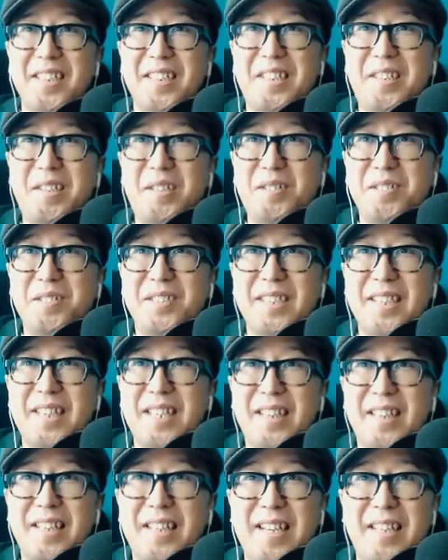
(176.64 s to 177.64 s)
You
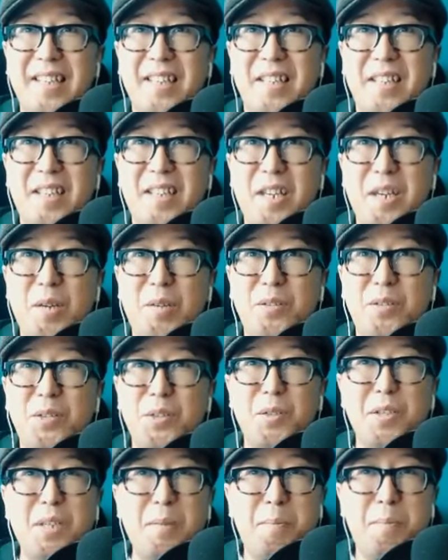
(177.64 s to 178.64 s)
said that, you know,
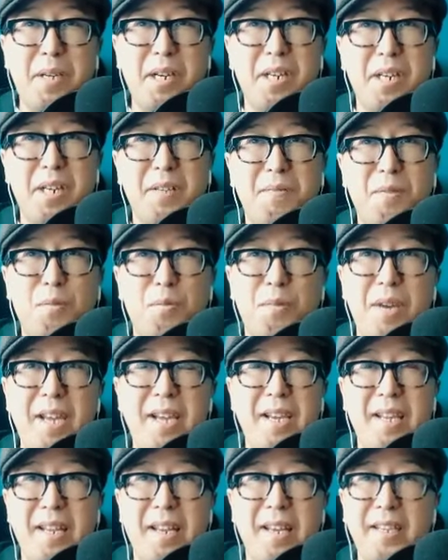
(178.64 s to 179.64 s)
during a period of
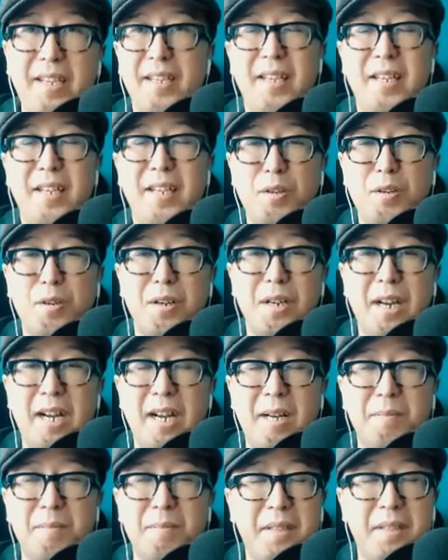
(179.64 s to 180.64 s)
awakening in
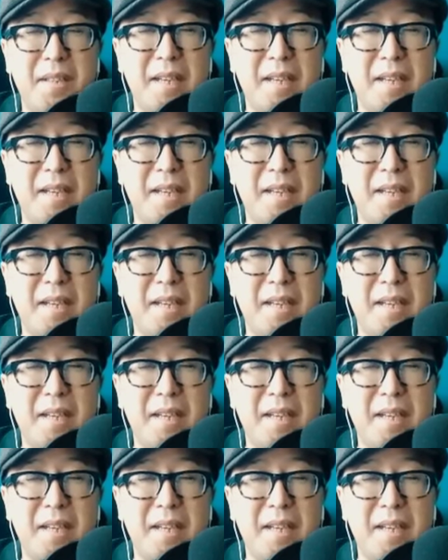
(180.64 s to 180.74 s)
your